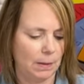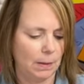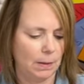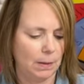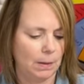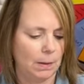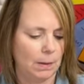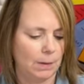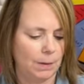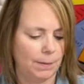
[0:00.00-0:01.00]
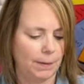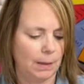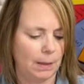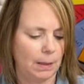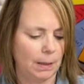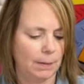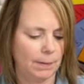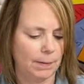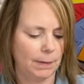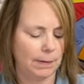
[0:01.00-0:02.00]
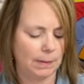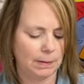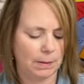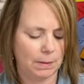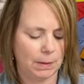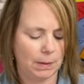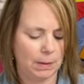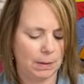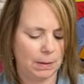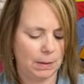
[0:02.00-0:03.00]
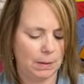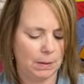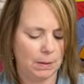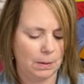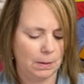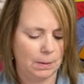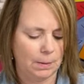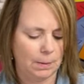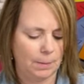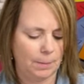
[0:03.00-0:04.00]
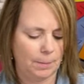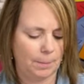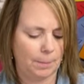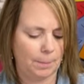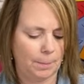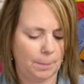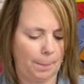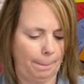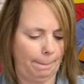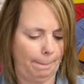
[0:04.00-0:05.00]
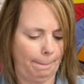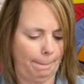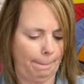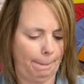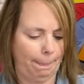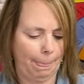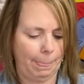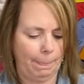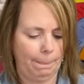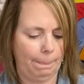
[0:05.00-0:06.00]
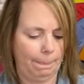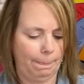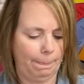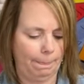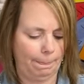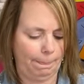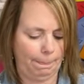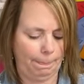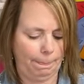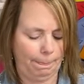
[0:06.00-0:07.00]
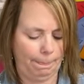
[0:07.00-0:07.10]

[no speech]